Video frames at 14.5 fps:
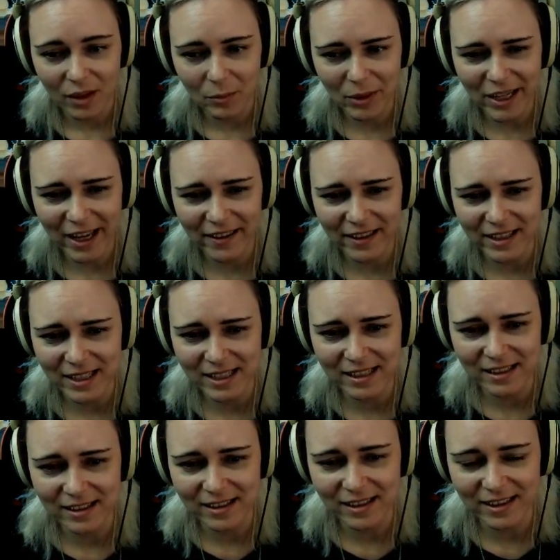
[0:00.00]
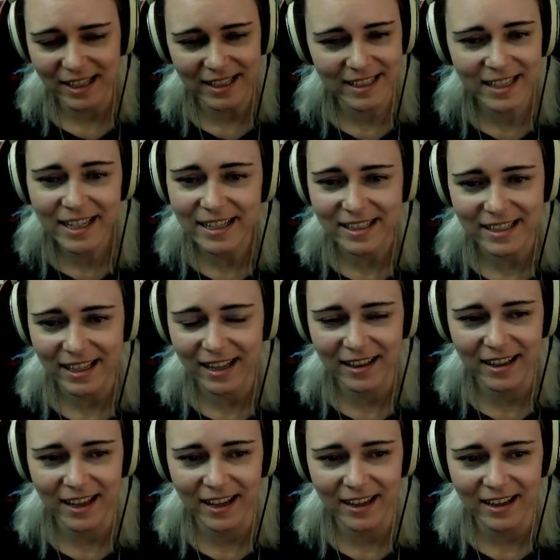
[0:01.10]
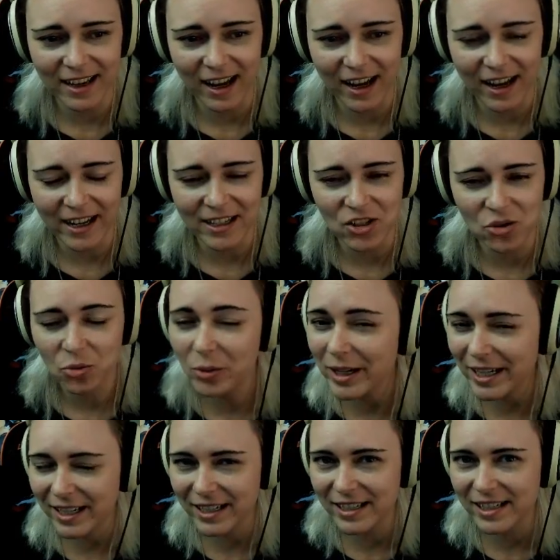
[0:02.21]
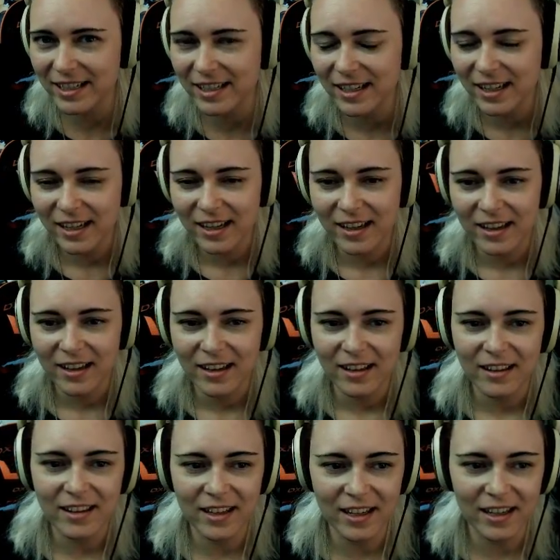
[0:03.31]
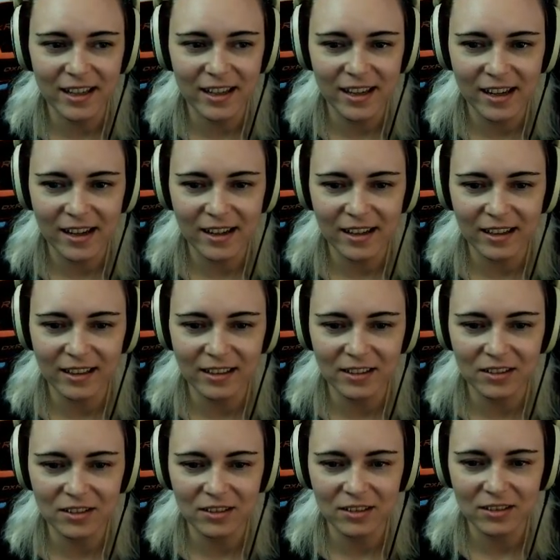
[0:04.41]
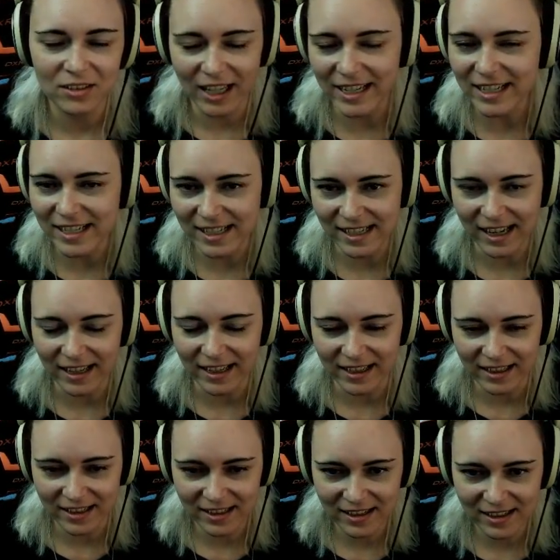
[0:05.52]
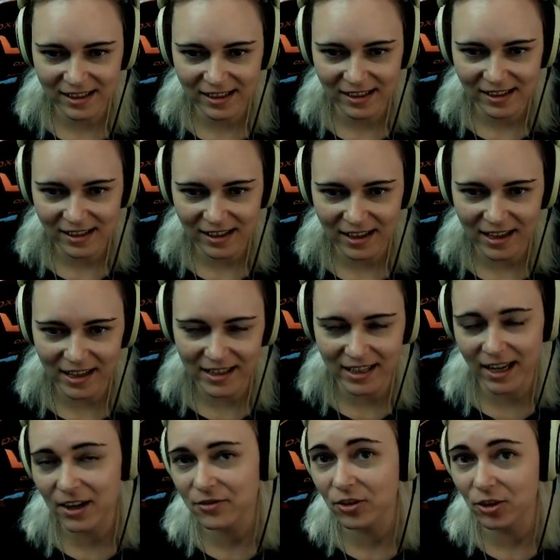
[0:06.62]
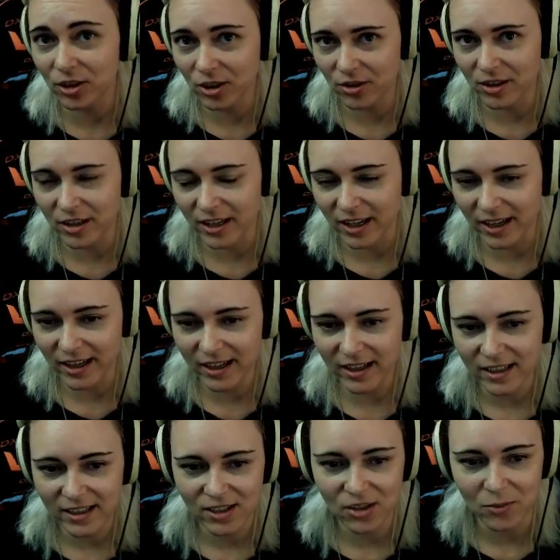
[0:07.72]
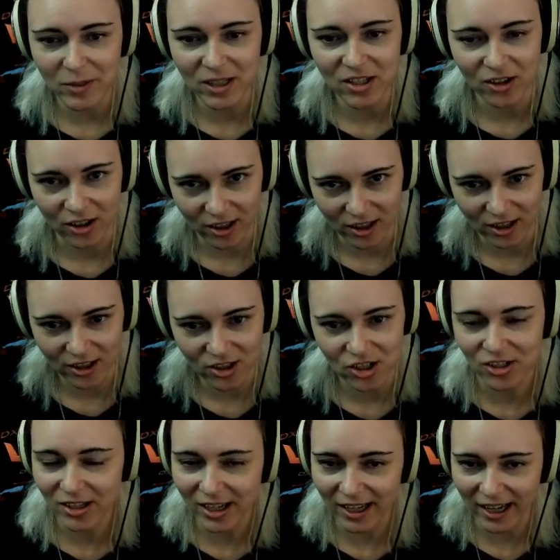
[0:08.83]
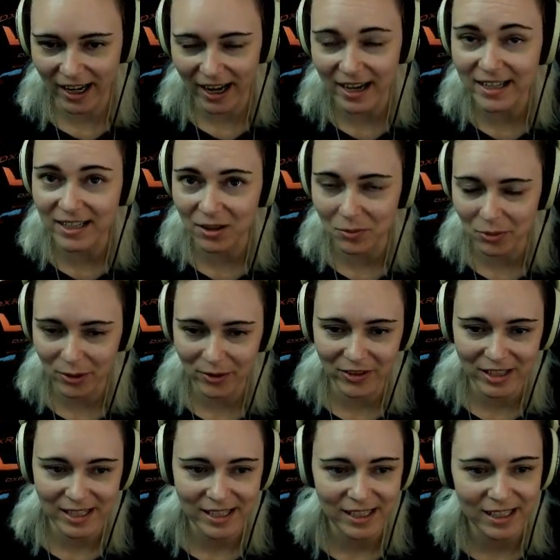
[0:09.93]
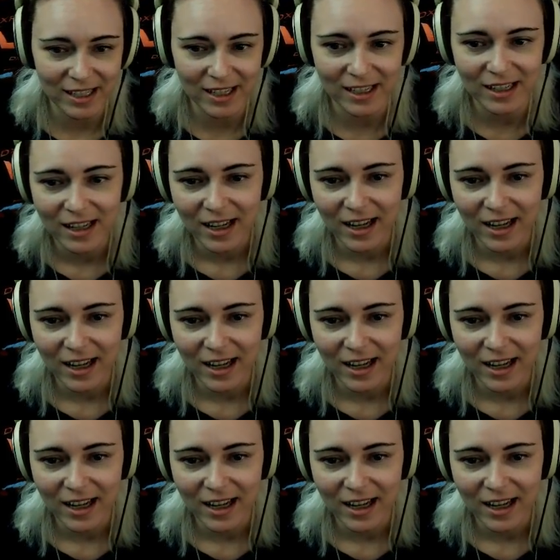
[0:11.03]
But yeah, that's it. And then I tweaked the light settings in Daggerfall Unity to be darker, just like I had done previously.